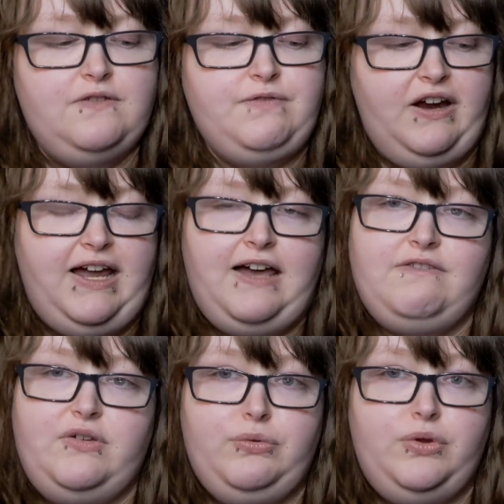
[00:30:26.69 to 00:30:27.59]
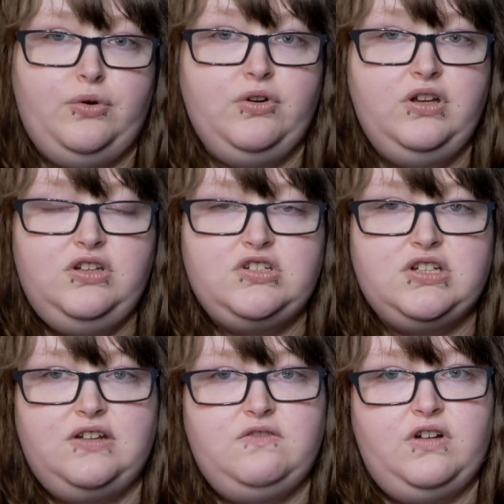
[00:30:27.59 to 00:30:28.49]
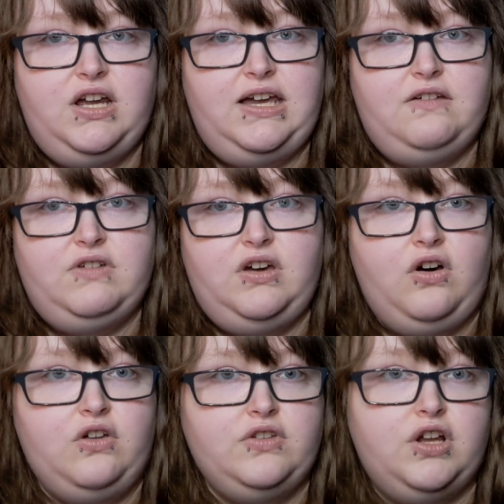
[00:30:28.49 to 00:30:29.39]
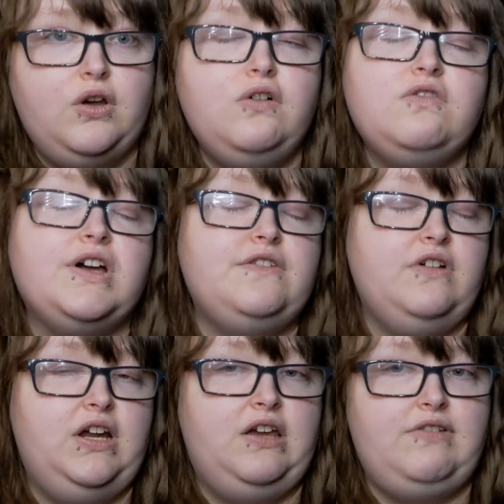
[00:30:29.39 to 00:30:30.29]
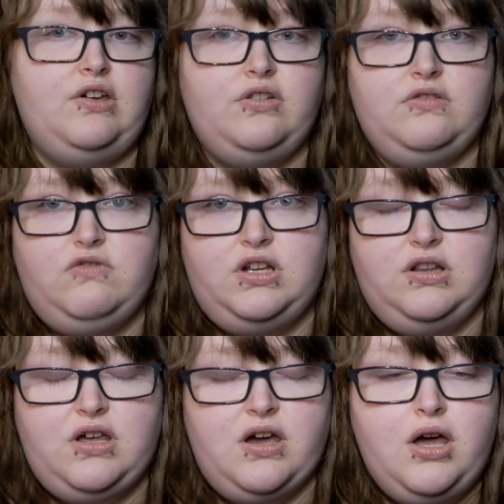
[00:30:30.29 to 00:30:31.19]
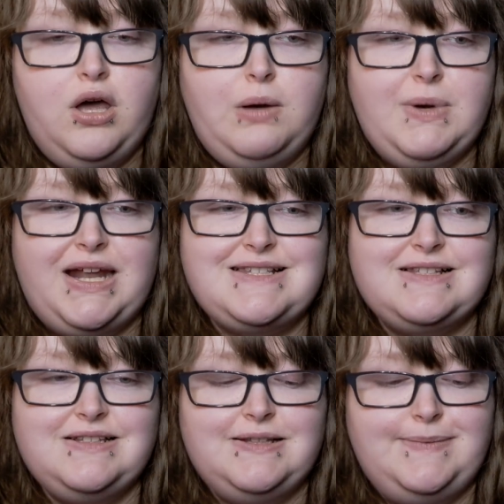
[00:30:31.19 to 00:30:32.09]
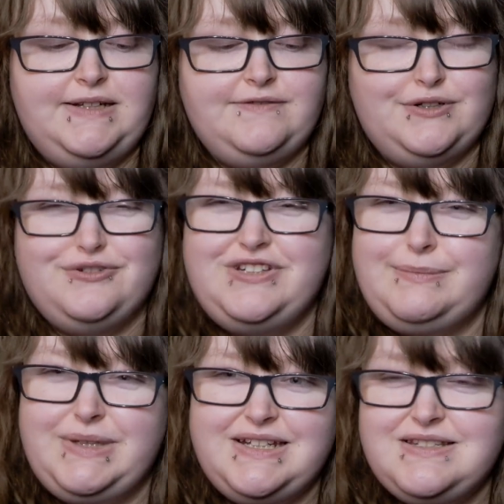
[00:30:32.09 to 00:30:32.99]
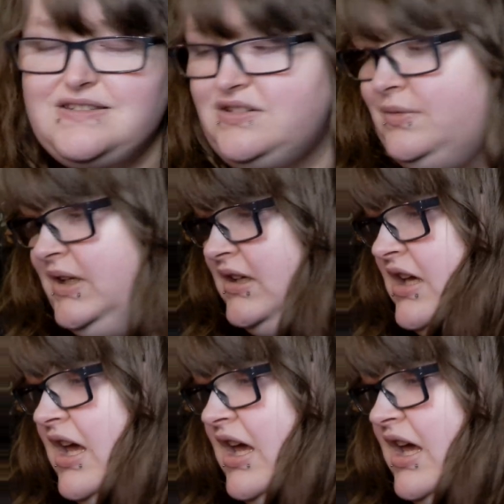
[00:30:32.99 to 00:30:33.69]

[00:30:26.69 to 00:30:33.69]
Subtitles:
Very heavy on the orange, and very heavy on the clove, and very heavy on the vanilla, but it has a little bit of a creaminess to it.